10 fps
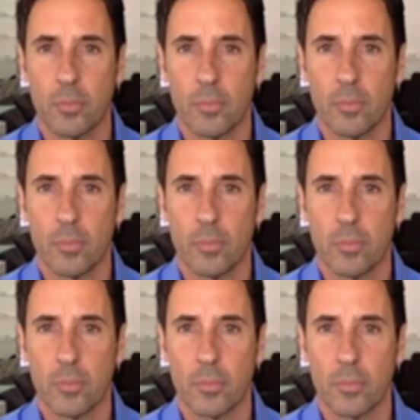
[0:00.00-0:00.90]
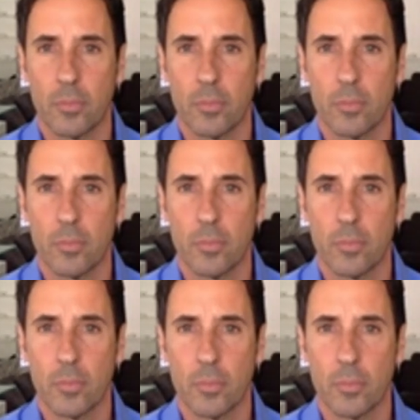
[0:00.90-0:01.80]

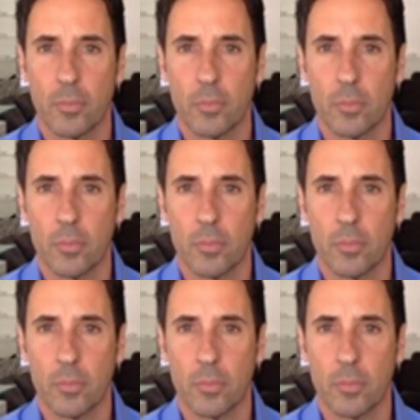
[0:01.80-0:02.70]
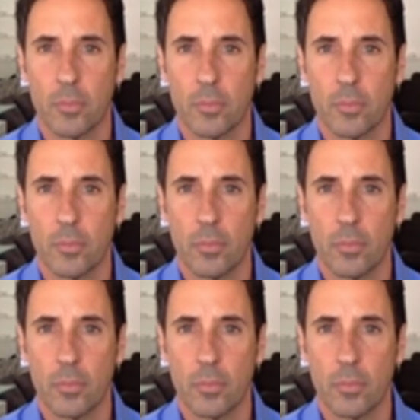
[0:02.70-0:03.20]
No words are spoken by the person on screen.